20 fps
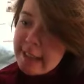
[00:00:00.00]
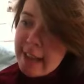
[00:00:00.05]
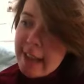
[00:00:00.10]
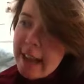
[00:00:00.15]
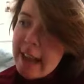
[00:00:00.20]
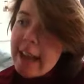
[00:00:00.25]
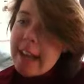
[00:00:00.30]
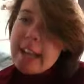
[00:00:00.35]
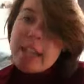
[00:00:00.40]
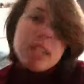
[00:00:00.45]

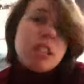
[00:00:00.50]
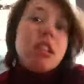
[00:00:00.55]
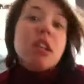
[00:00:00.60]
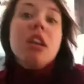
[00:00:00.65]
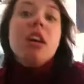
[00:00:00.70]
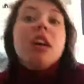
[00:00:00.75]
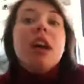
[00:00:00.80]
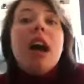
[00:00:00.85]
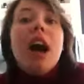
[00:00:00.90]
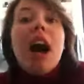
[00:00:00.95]
And
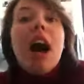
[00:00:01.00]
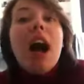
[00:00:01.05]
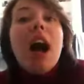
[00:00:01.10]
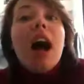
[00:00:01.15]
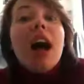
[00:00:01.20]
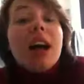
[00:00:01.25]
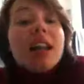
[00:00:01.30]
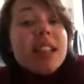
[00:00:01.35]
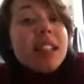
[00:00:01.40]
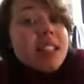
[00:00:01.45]

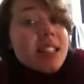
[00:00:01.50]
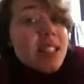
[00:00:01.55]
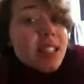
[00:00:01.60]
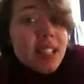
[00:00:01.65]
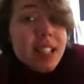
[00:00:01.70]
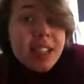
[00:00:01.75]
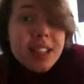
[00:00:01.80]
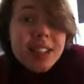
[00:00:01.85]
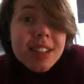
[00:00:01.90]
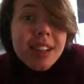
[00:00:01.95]
I'll
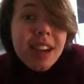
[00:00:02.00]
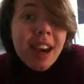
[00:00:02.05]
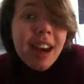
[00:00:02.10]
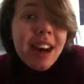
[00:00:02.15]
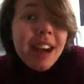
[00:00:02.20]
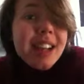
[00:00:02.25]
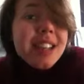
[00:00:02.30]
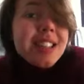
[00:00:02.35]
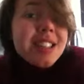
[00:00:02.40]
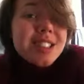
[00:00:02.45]
see you
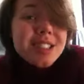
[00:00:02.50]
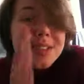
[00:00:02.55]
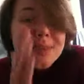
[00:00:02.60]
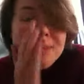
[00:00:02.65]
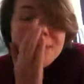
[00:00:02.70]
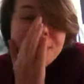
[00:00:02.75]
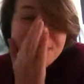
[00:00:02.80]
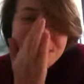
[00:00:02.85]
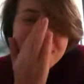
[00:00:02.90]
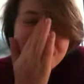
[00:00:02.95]
guys
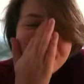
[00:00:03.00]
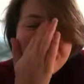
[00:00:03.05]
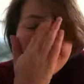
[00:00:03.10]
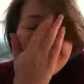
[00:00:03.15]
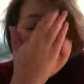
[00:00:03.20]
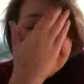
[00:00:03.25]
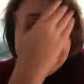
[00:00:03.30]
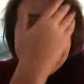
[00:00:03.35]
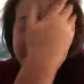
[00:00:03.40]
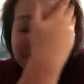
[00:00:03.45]

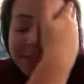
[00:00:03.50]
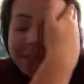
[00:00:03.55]
tomorrow.